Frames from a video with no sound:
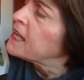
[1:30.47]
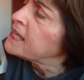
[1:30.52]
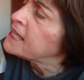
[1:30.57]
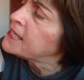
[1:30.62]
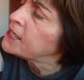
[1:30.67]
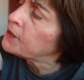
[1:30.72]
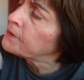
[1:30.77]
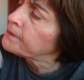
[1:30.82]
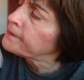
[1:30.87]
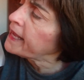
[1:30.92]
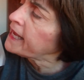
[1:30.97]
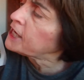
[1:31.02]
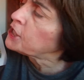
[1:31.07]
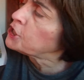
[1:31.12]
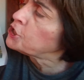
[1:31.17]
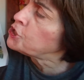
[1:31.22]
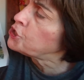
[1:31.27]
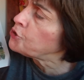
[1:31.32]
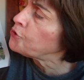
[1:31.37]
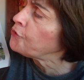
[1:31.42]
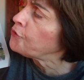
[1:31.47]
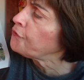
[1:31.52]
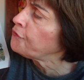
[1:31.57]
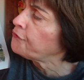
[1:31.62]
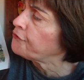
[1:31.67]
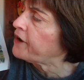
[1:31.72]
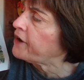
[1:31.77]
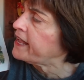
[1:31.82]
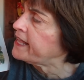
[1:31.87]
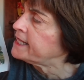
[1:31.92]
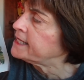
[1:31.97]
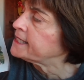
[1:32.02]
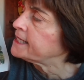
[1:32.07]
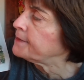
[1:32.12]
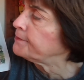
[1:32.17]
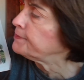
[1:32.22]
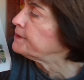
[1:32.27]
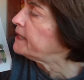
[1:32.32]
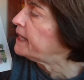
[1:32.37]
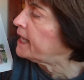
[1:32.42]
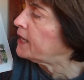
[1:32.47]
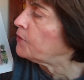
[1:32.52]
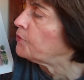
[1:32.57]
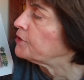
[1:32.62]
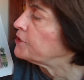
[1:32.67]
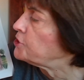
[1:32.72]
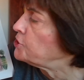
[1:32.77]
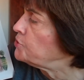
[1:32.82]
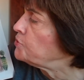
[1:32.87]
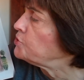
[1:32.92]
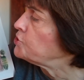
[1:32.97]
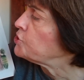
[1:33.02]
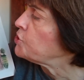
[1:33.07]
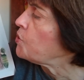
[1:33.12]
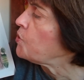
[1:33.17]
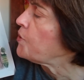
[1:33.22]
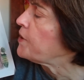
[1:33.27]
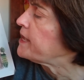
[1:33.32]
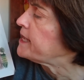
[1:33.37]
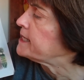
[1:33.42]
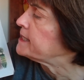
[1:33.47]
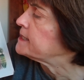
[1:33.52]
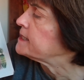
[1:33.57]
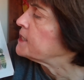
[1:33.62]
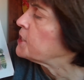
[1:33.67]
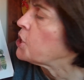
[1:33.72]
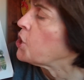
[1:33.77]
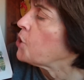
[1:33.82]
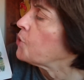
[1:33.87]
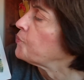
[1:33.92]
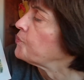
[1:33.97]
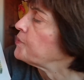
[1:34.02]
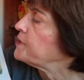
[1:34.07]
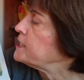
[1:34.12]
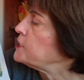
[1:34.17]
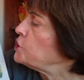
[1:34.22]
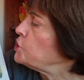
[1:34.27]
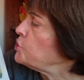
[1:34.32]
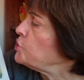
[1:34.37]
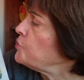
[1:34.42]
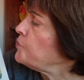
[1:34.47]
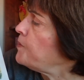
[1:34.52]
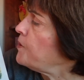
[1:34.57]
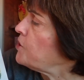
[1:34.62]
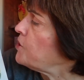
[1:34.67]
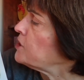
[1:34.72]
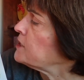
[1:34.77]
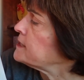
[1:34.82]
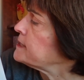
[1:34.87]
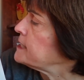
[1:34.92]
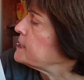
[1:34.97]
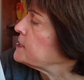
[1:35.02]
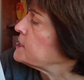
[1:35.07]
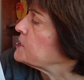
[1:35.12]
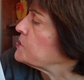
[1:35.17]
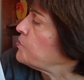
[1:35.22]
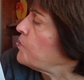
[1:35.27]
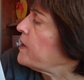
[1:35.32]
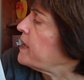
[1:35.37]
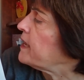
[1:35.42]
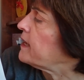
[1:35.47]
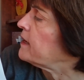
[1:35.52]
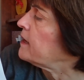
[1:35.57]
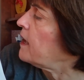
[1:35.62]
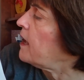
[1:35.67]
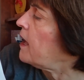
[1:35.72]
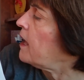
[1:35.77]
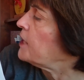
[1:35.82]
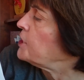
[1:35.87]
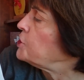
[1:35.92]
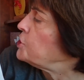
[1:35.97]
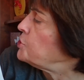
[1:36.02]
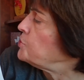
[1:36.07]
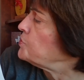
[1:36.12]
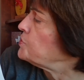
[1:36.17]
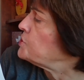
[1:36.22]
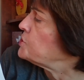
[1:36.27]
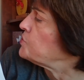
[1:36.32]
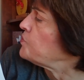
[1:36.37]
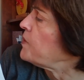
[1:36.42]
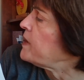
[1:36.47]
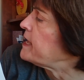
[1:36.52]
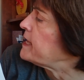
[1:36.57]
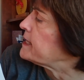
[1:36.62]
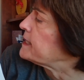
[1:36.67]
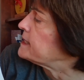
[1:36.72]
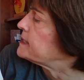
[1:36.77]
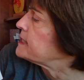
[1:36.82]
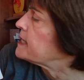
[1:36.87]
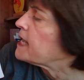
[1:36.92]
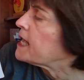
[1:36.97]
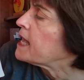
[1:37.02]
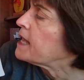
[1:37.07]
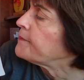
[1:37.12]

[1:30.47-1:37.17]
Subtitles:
You'll make new friends and play with new toys, read new books and swing on new swings.